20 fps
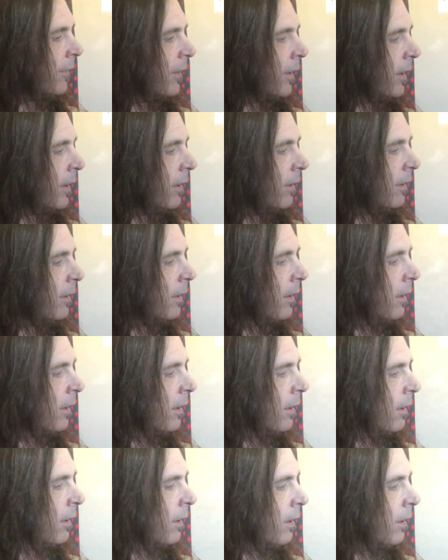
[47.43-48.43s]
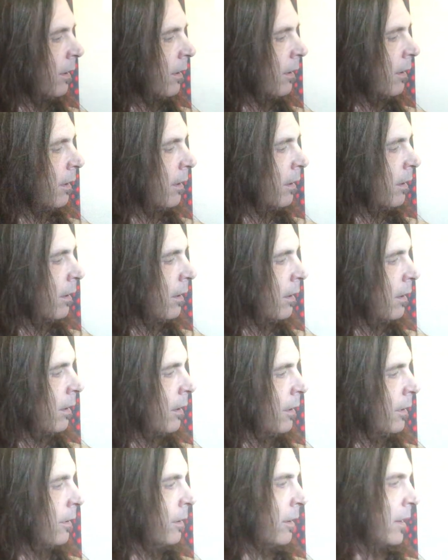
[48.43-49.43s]
then
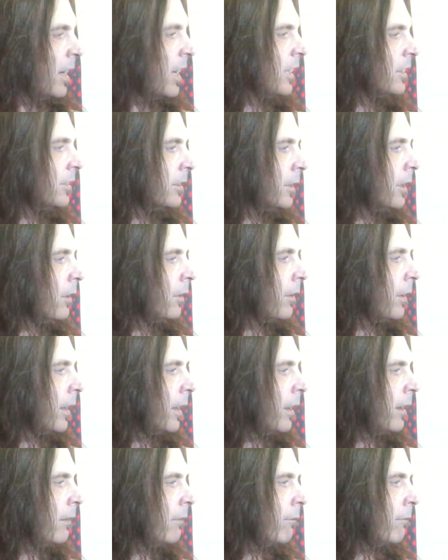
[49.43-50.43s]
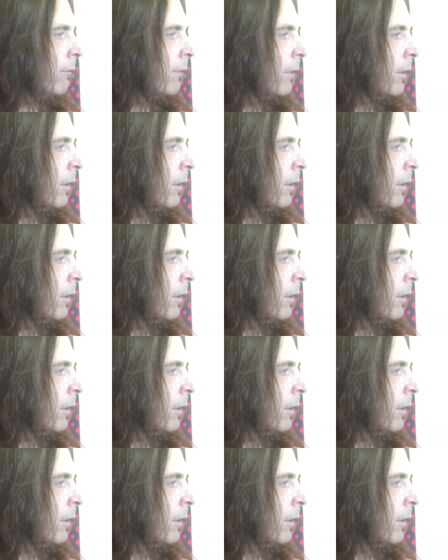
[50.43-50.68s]
you can actually go, and then